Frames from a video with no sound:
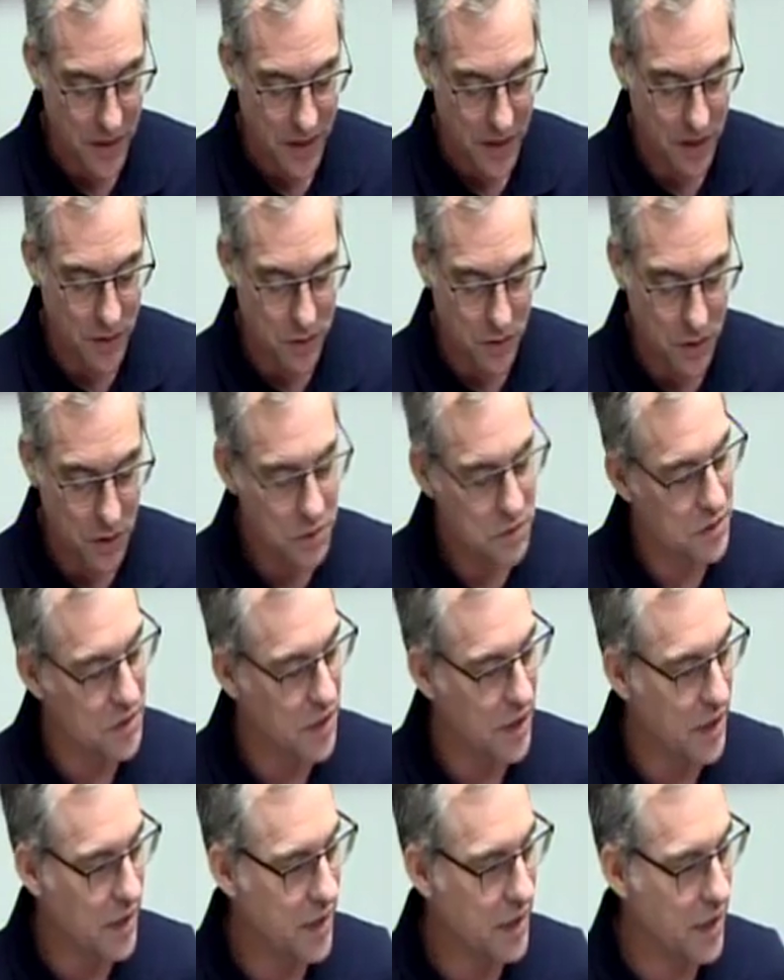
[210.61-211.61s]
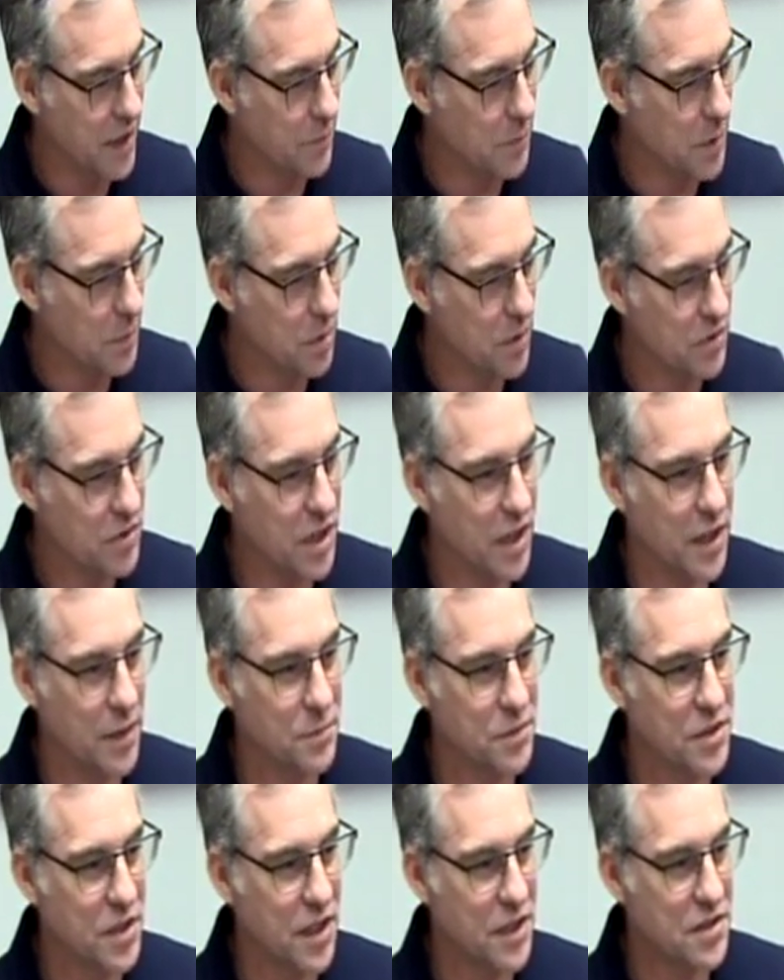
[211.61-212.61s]
In Luke 9, I remember
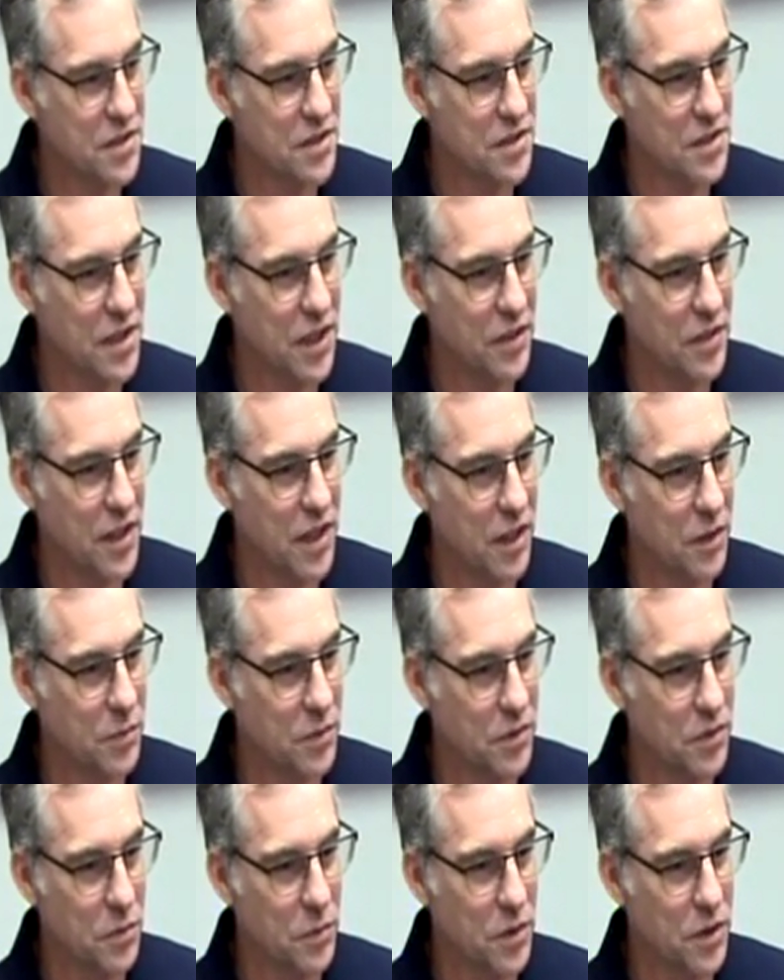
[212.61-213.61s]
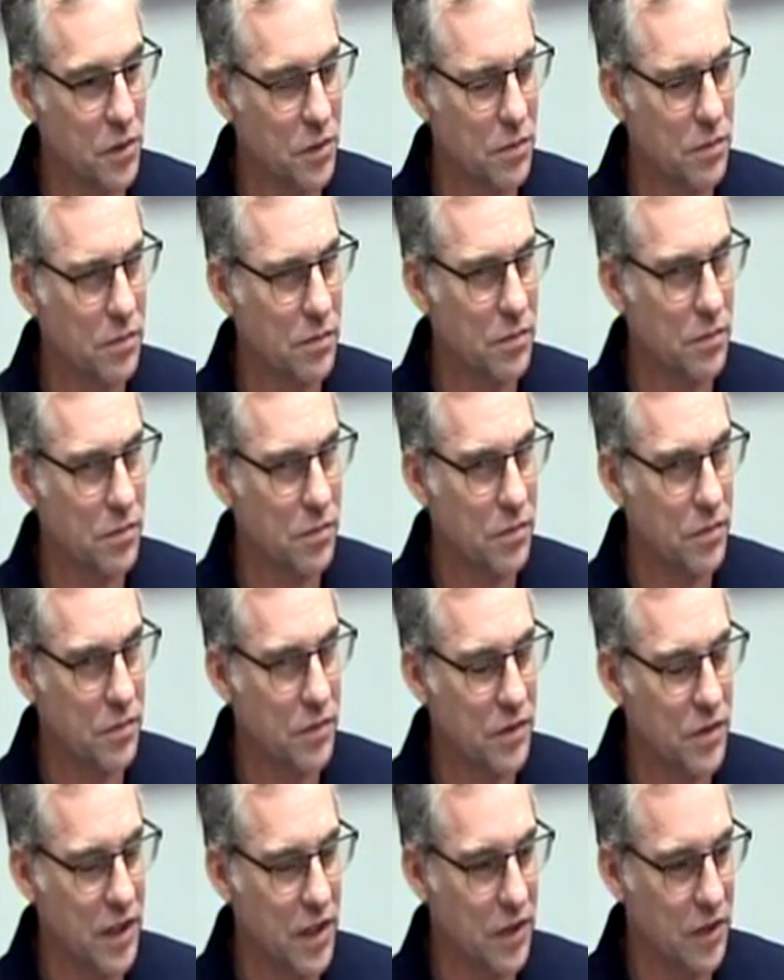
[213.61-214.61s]
Tom Justice, I think, was the one who
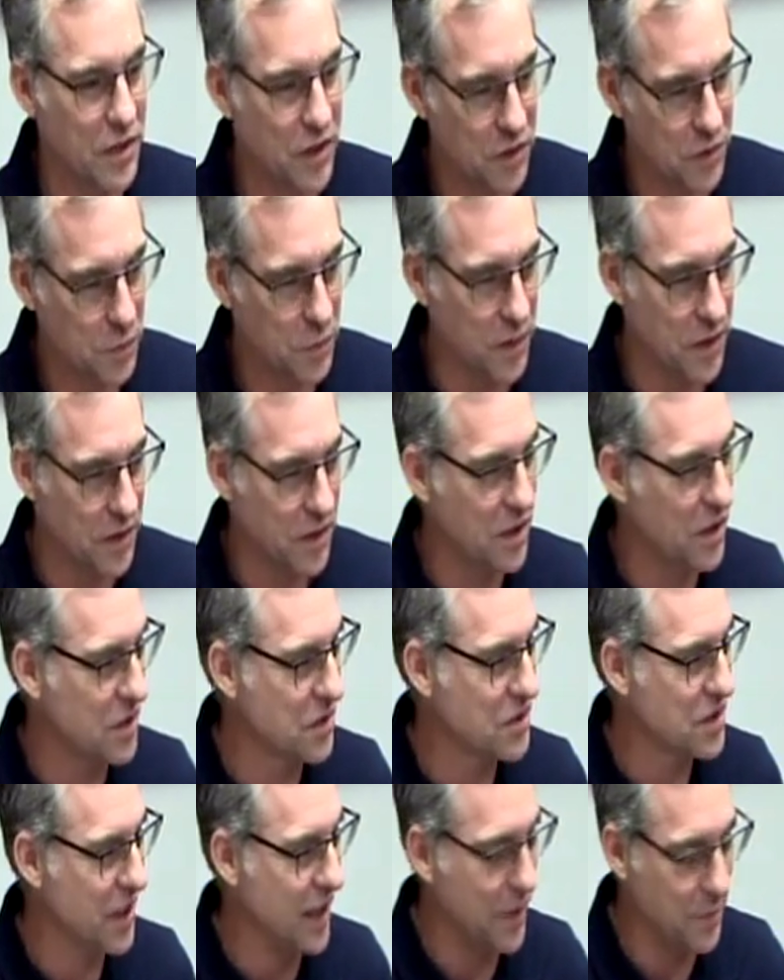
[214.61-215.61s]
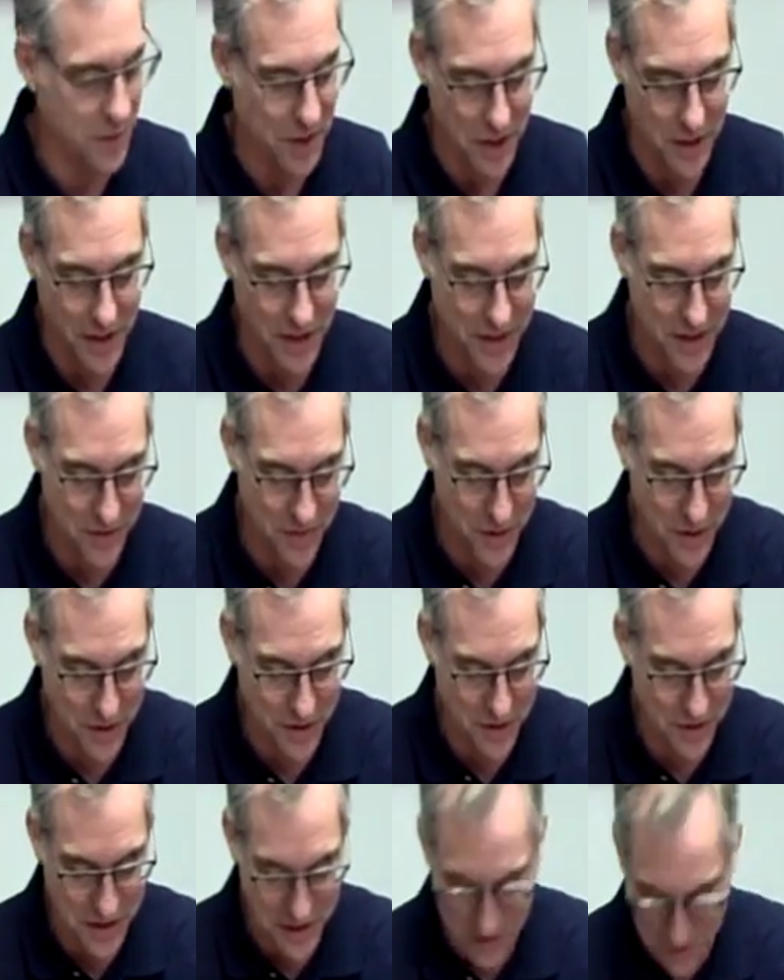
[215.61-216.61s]
did this one a long time ago. I never
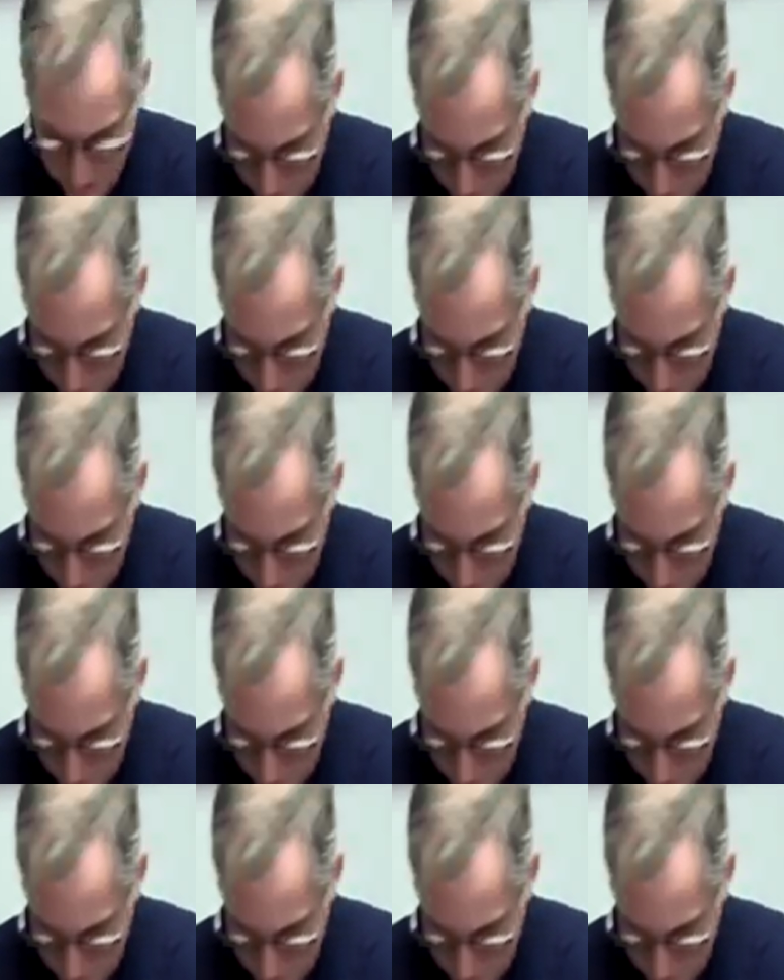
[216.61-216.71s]
even didn't